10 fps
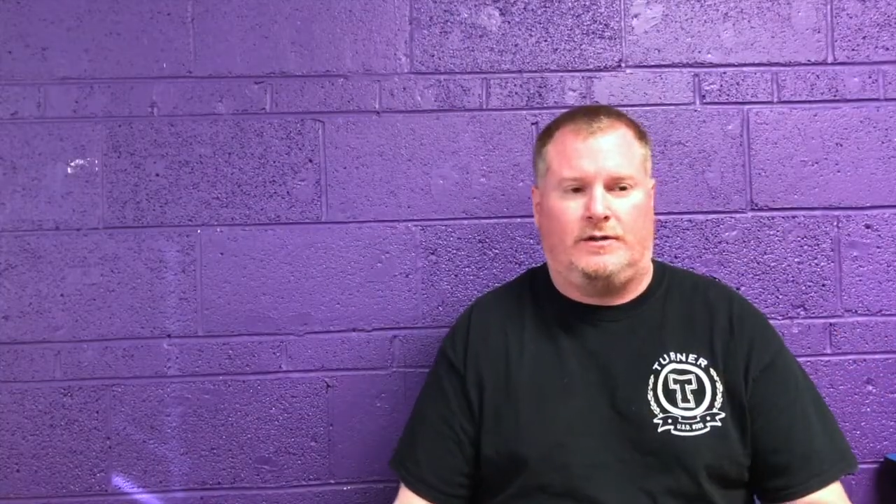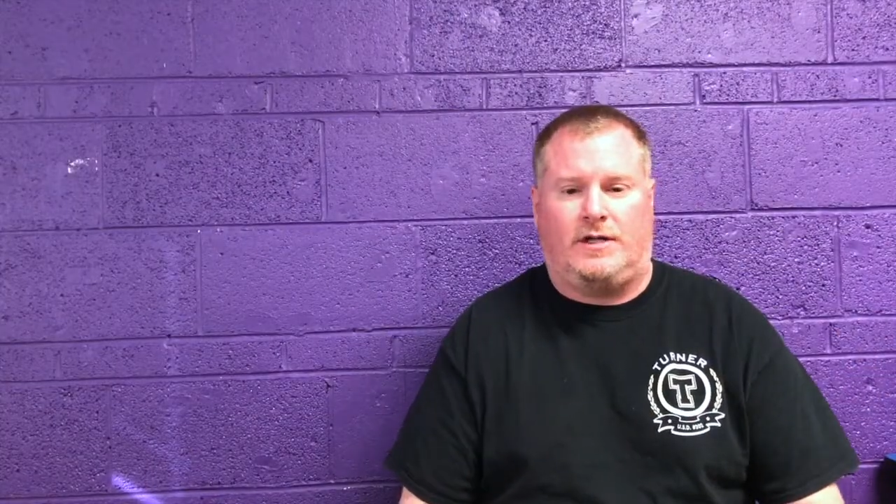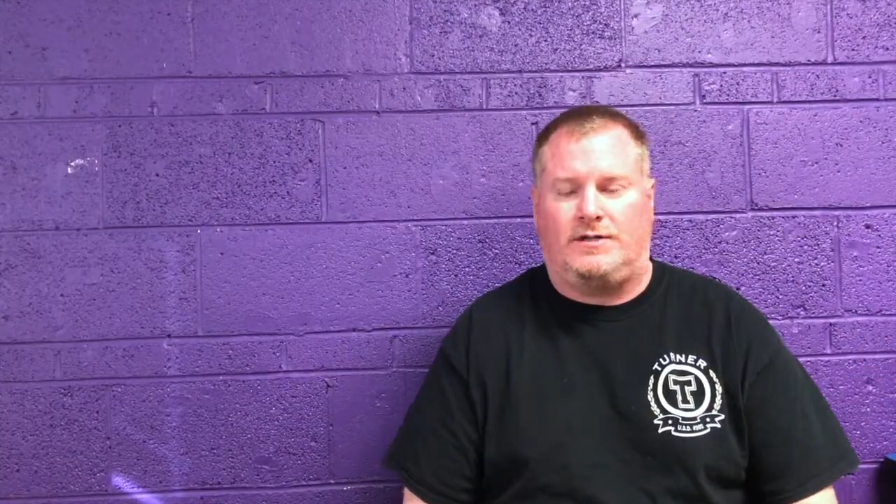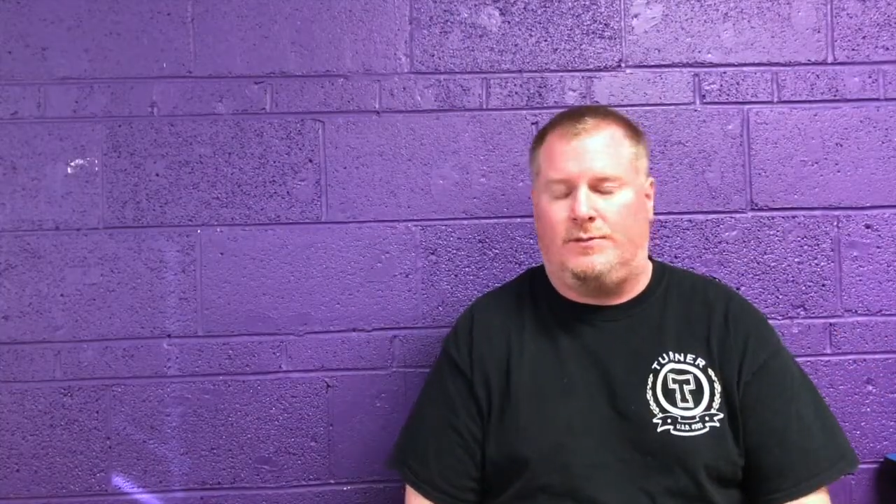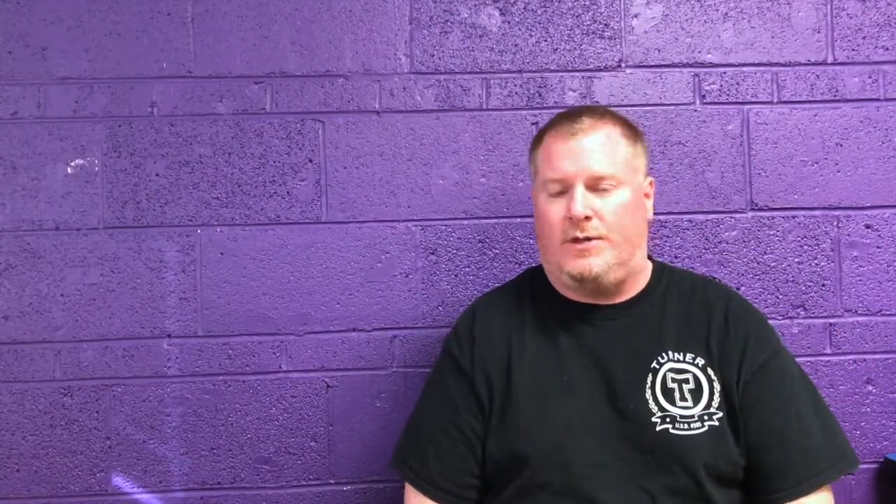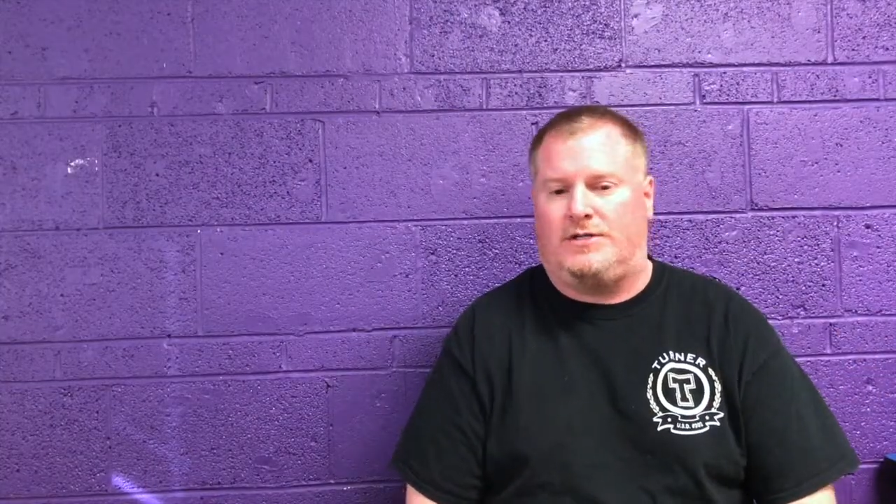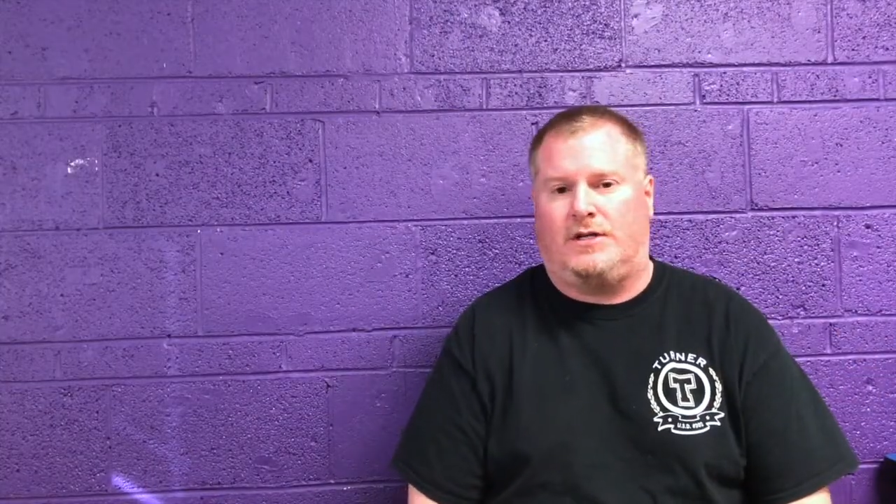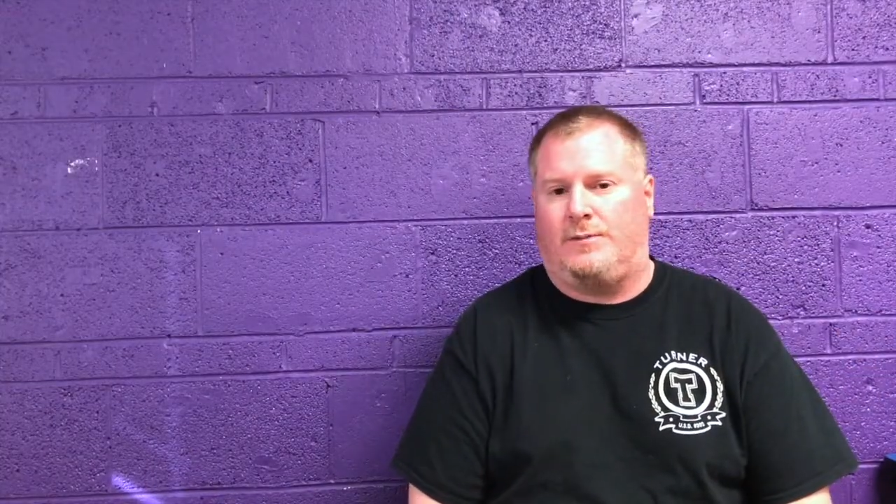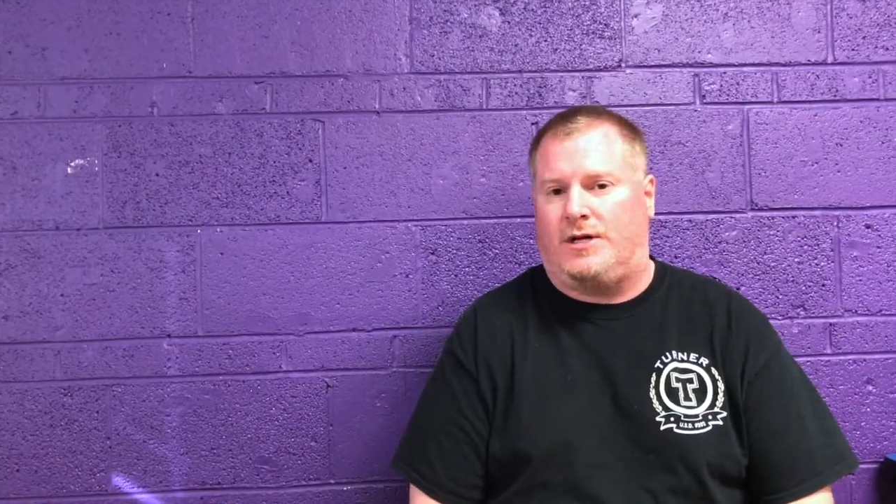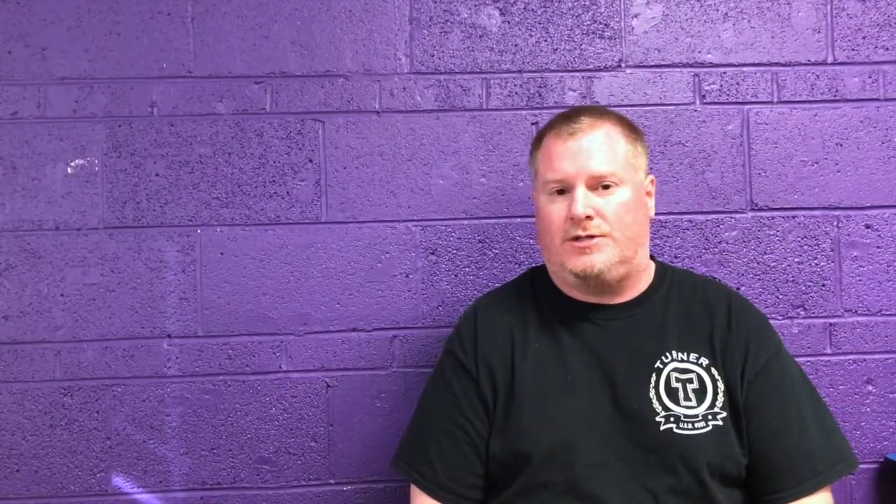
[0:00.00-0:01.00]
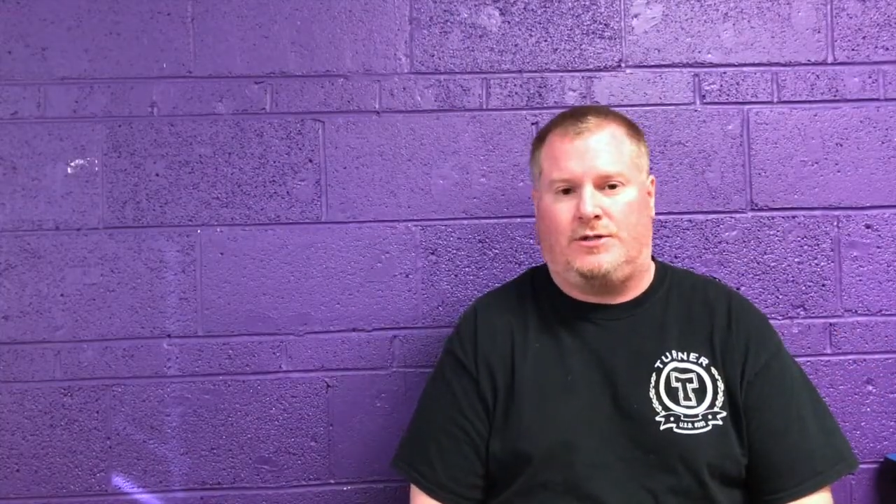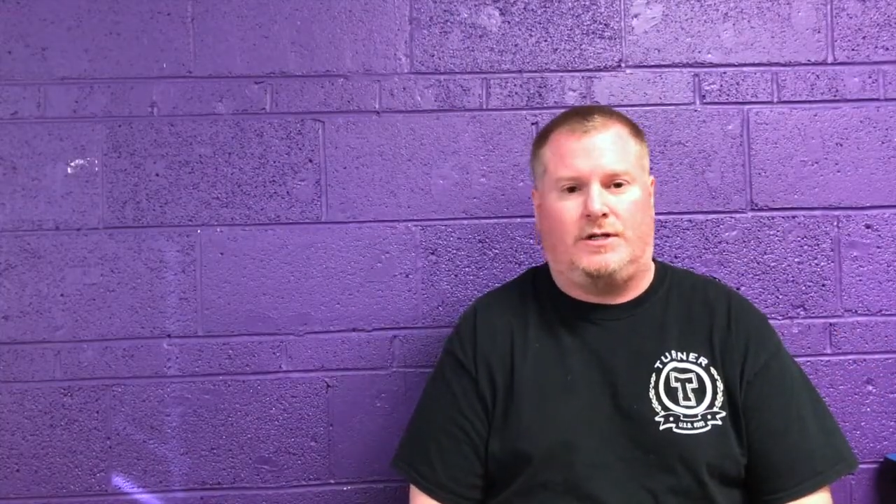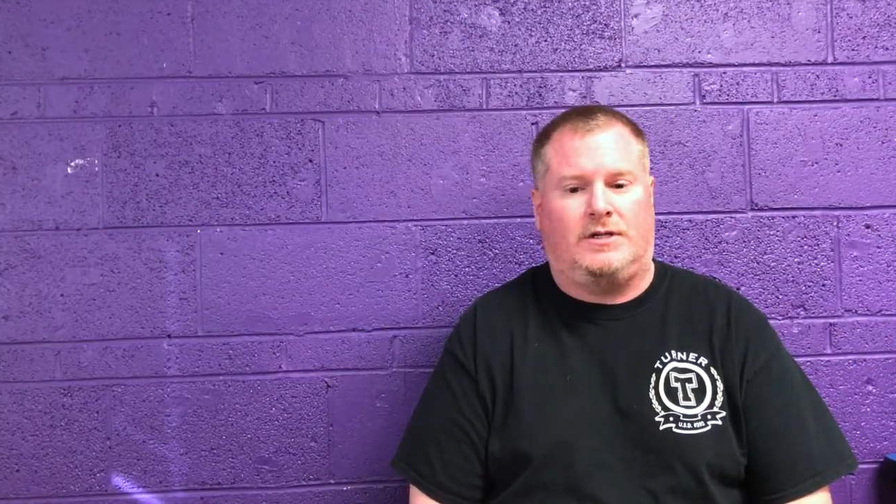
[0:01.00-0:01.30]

and that's the best thing about Journey